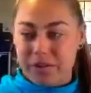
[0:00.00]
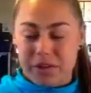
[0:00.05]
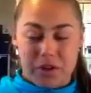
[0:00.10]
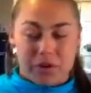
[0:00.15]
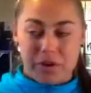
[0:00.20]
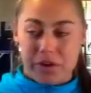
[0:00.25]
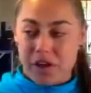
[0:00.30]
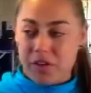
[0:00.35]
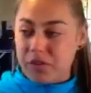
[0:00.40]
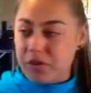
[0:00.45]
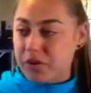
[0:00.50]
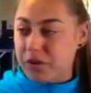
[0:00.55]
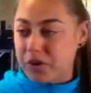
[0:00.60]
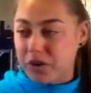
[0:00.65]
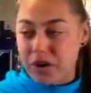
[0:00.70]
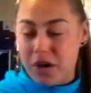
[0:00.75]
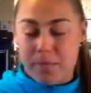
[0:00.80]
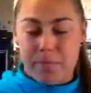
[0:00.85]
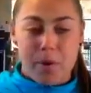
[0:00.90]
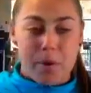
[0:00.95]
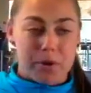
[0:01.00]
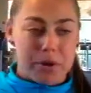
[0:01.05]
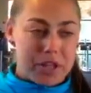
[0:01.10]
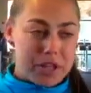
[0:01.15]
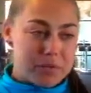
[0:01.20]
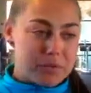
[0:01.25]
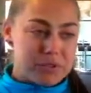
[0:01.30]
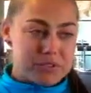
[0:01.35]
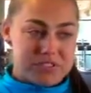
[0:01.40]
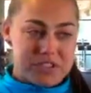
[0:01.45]
another
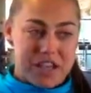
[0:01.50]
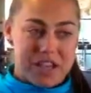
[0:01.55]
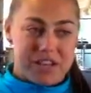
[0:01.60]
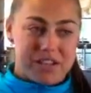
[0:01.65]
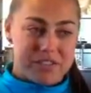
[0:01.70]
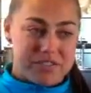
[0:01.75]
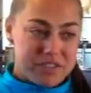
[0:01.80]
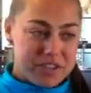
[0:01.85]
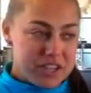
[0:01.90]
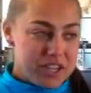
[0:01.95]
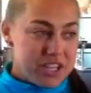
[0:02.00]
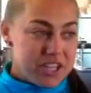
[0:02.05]
opponent was kind of